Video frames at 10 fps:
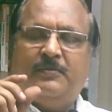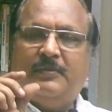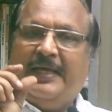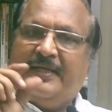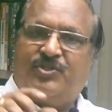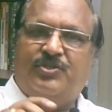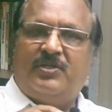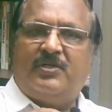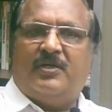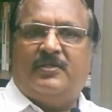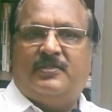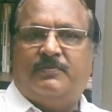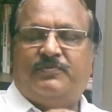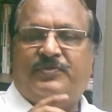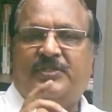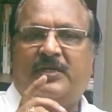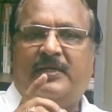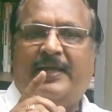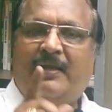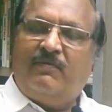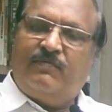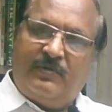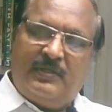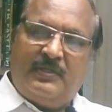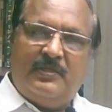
extra concepts which are helpful